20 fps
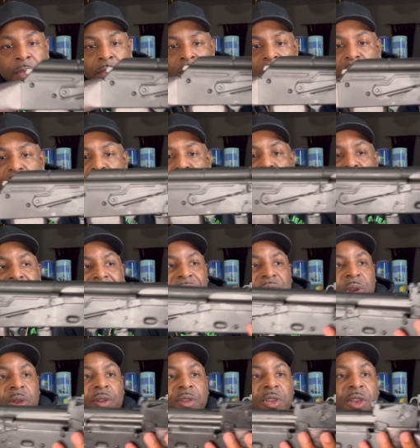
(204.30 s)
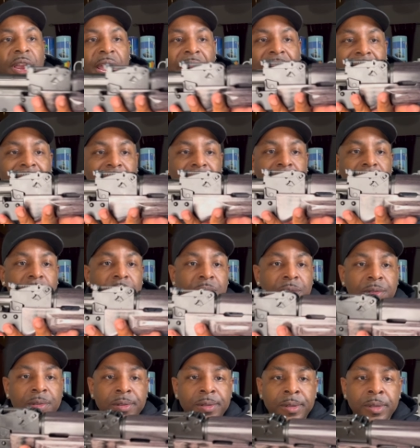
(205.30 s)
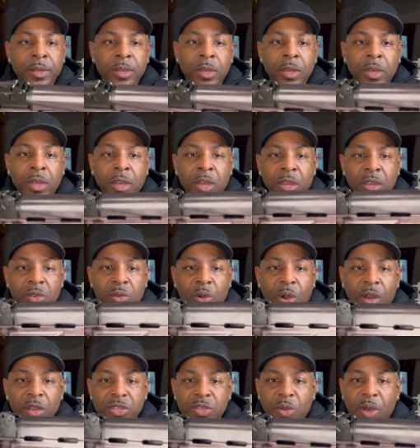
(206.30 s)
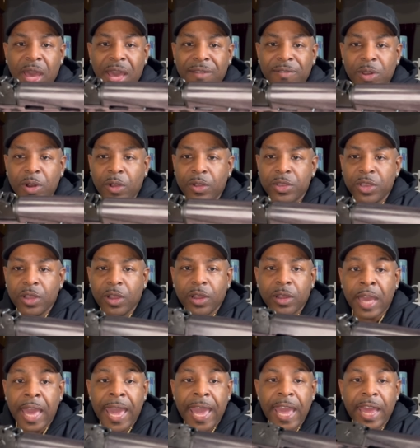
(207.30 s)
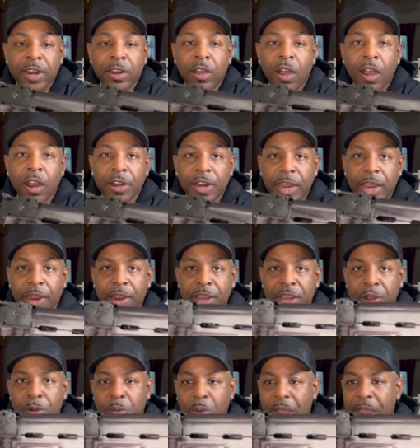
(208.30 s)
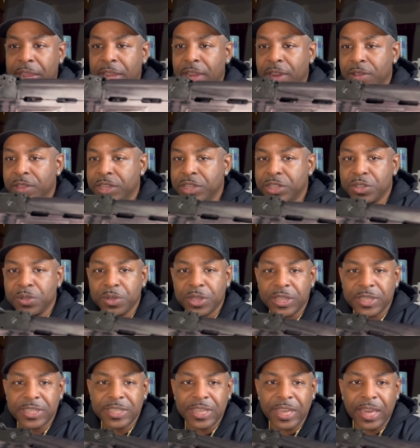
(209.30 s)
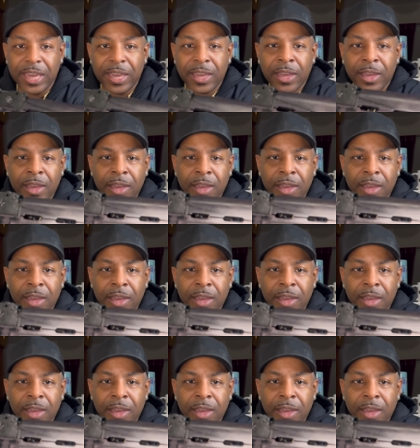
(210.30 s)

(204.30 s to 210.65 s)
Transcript: You do have it on your handle. You also have it on your handguard area right here that you can see.